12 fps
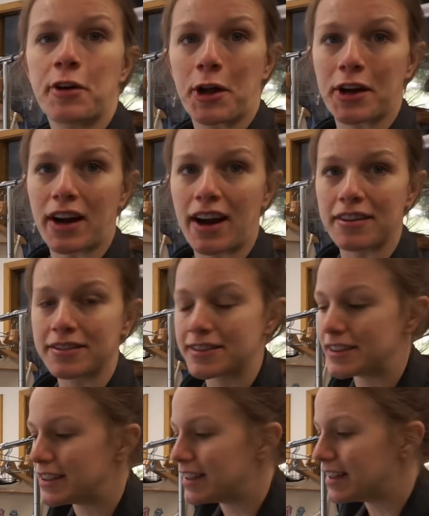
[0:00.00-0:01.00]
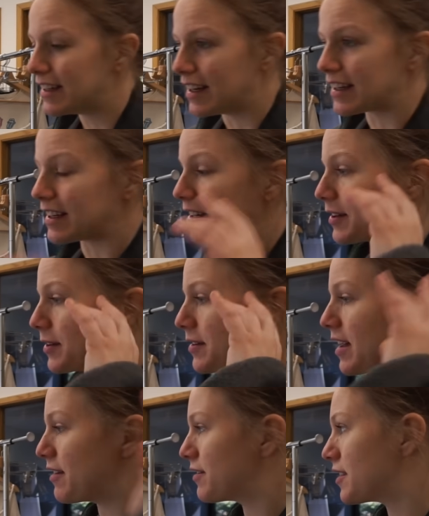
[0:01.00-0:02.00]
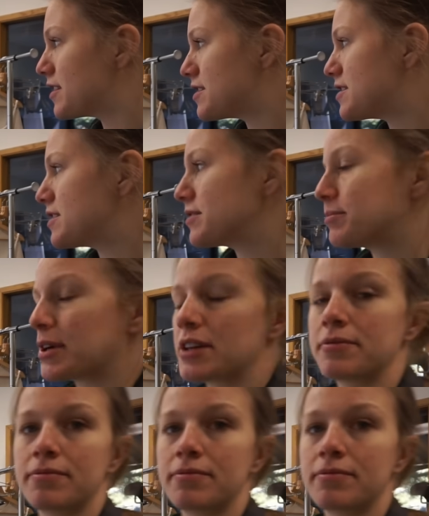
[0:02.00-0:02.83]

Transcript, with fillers: photograph, I can include that footage too, but